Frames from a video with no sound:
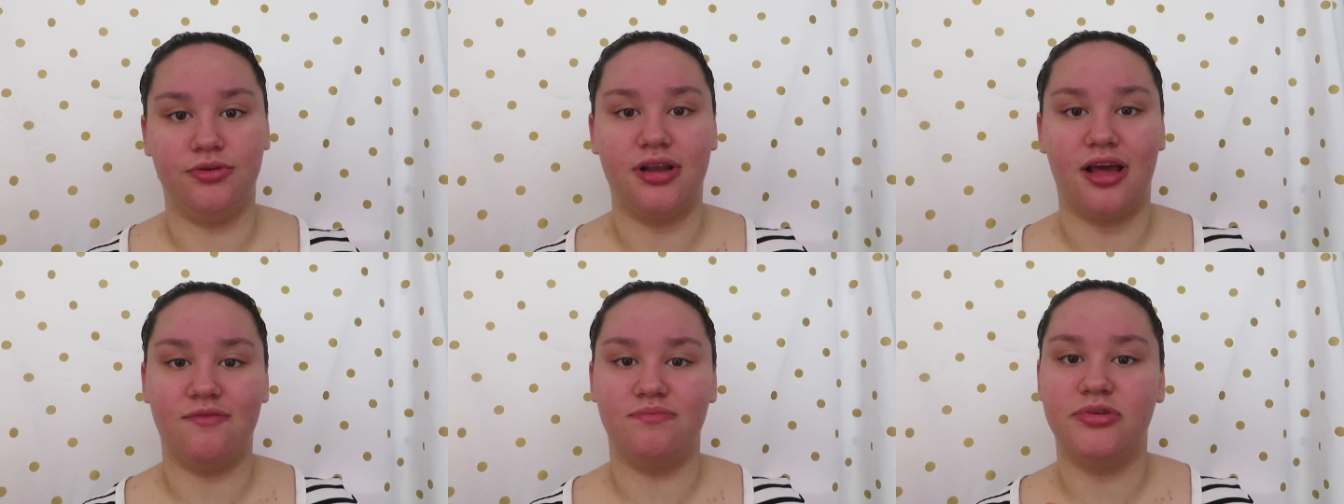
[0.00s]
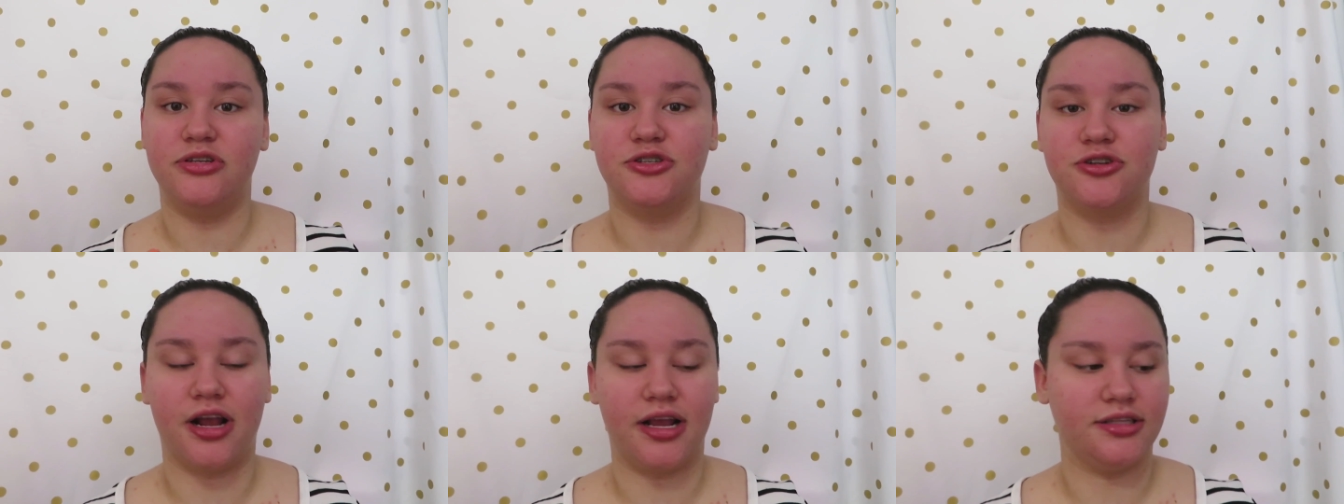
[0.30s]
and I've
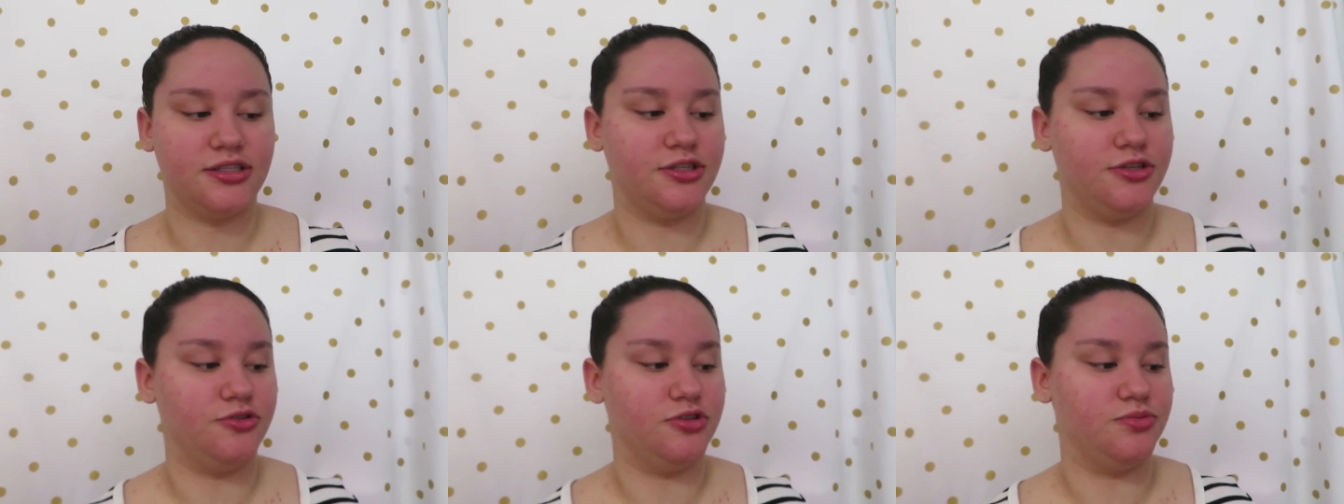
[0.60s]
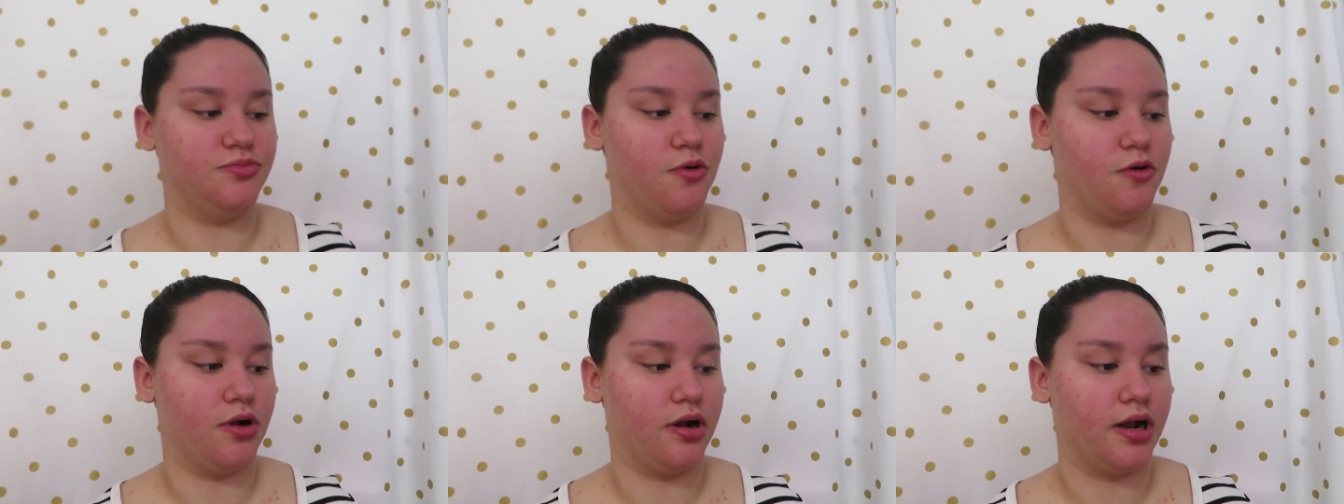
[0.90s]
been trying to use
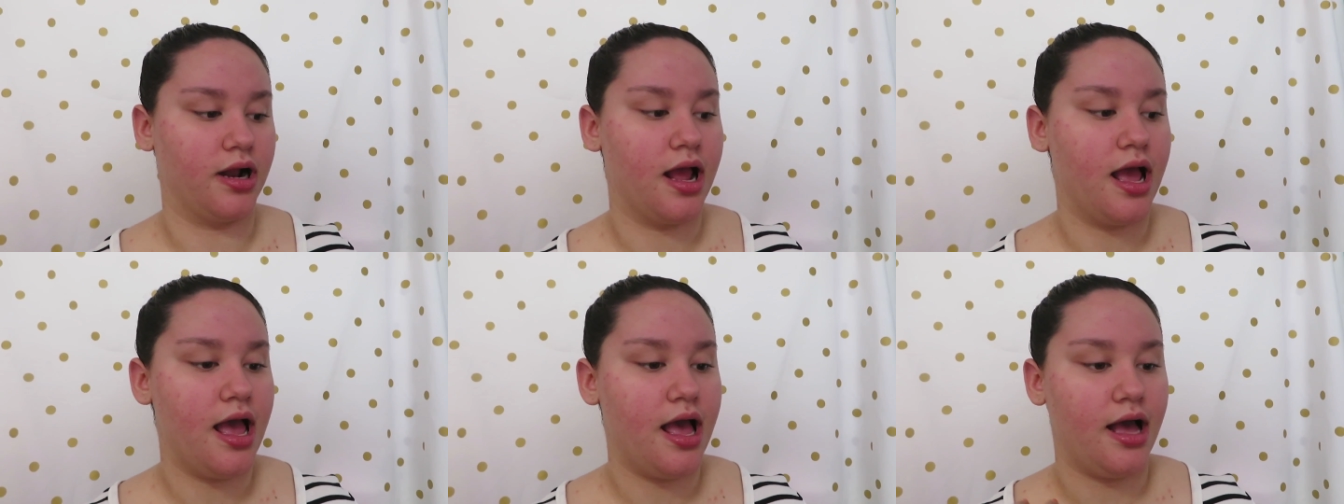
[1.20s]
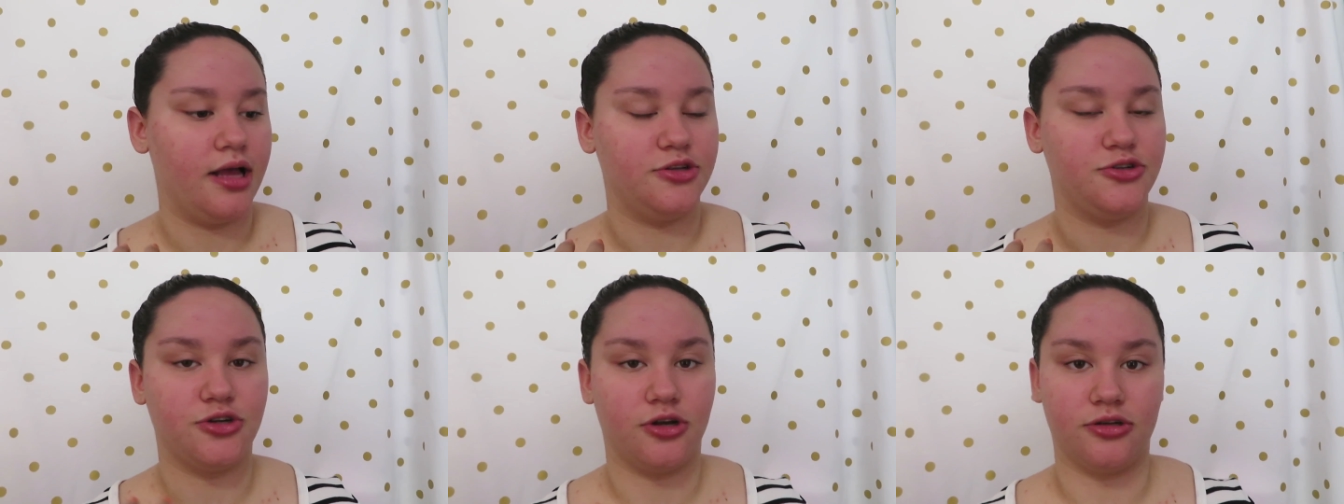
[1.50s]
more
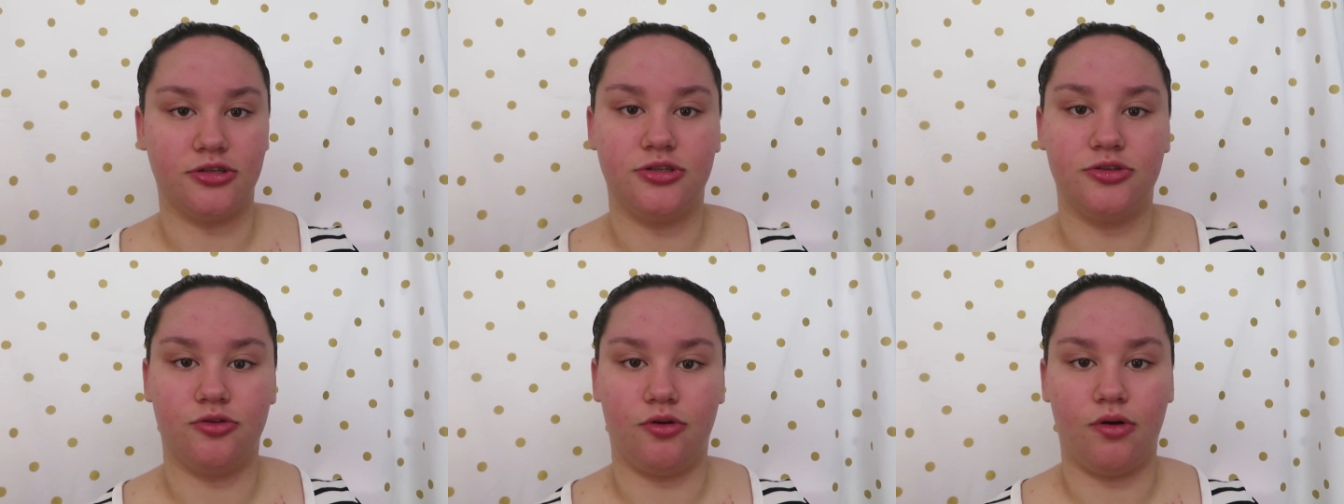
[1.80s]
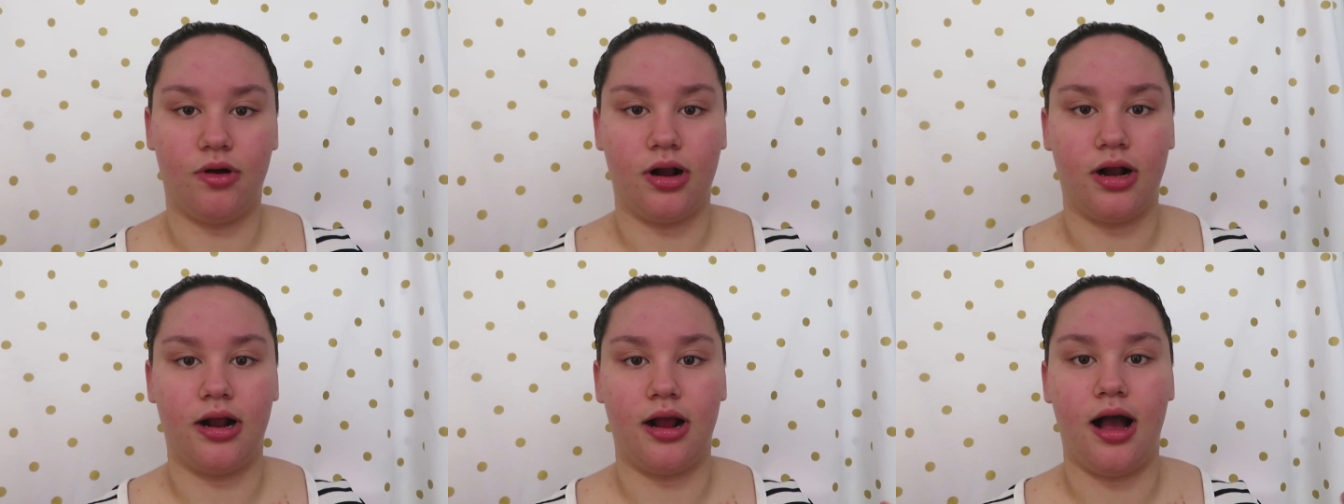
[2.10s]

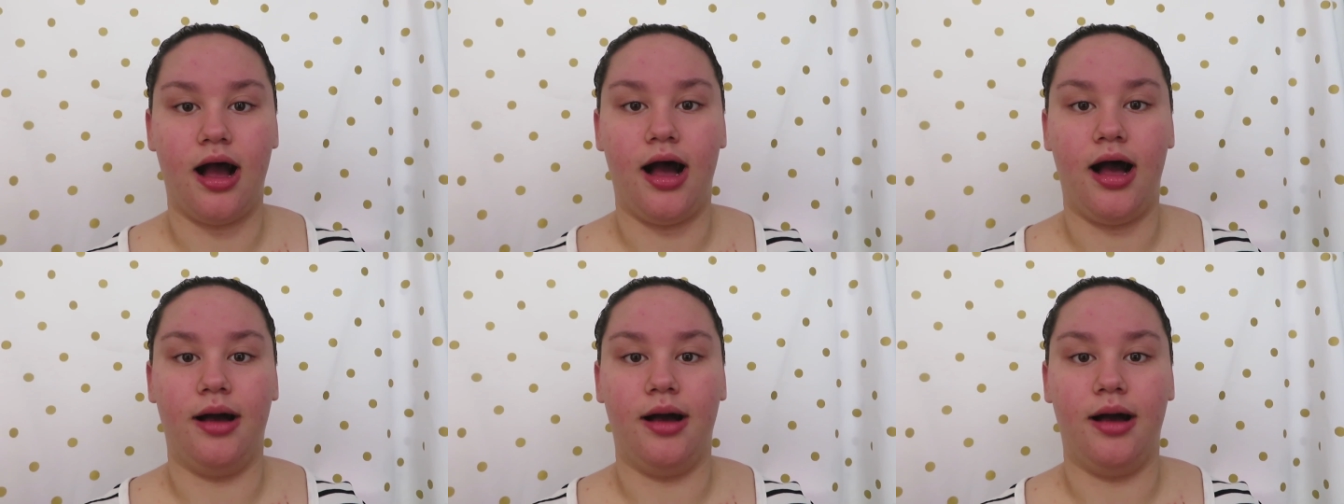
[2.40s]
drugstore